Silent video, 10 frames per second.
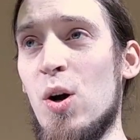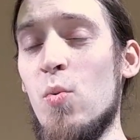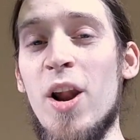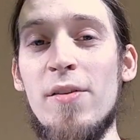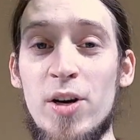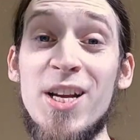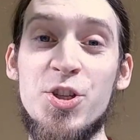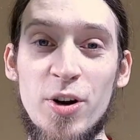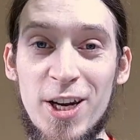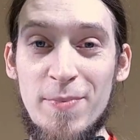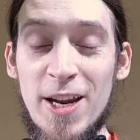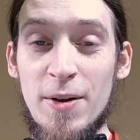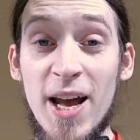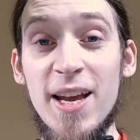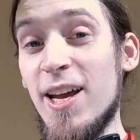Whatever. Enjoy it, man.
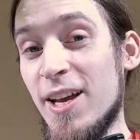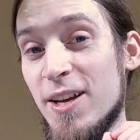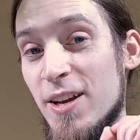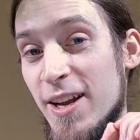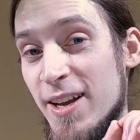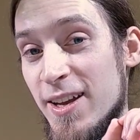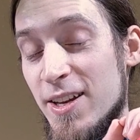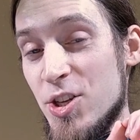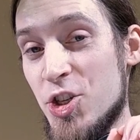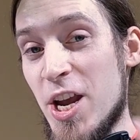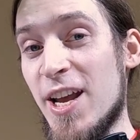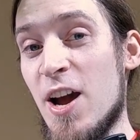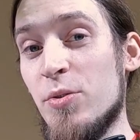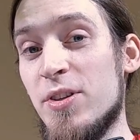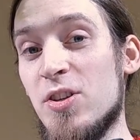Check
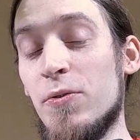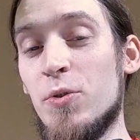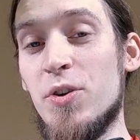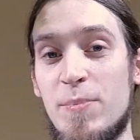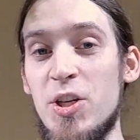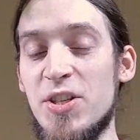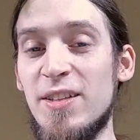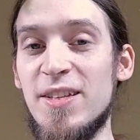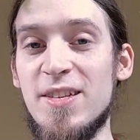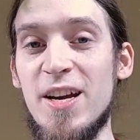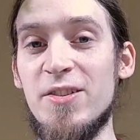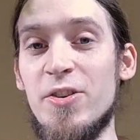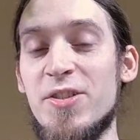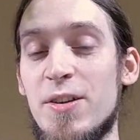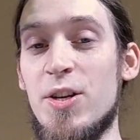out the software speech
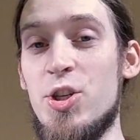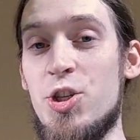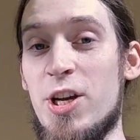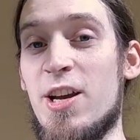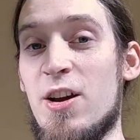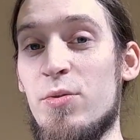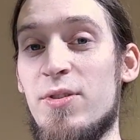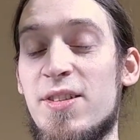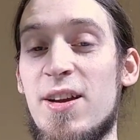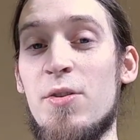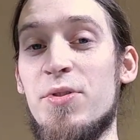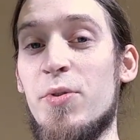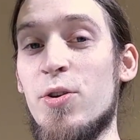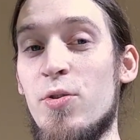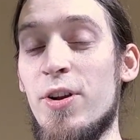synthesizers. Check out the sounds
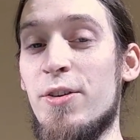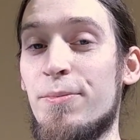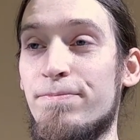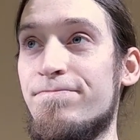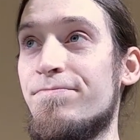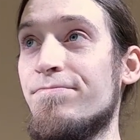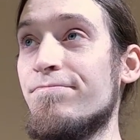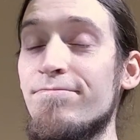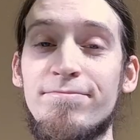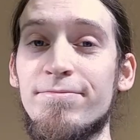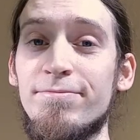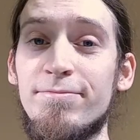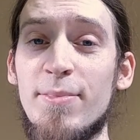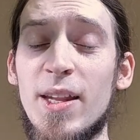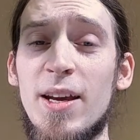recorded.
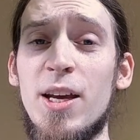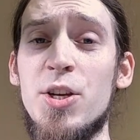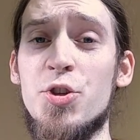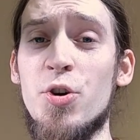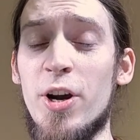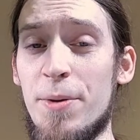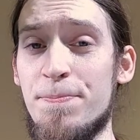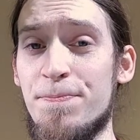Enjoy.